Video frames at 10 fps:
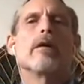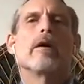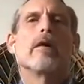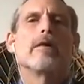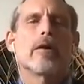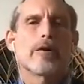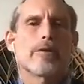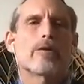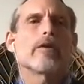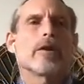And there are
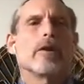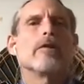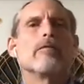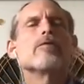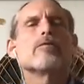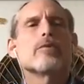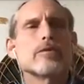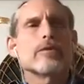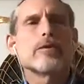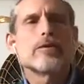certainly
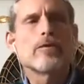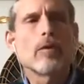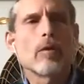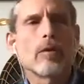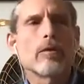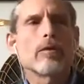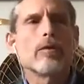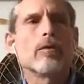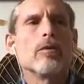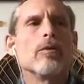individuals in this world
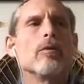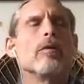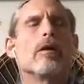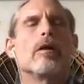who,